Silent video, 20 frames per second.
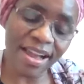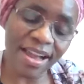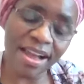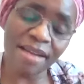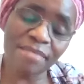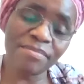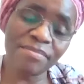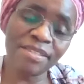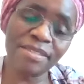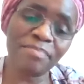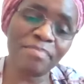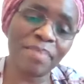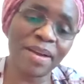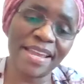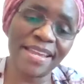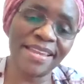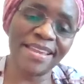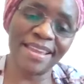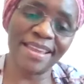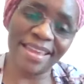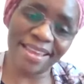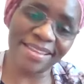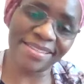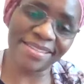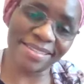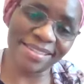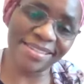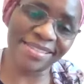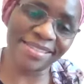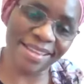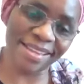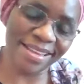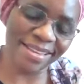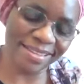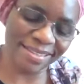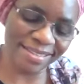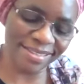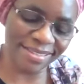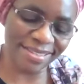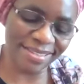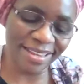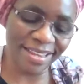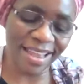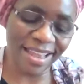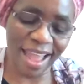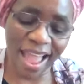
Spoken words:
comes by exercise.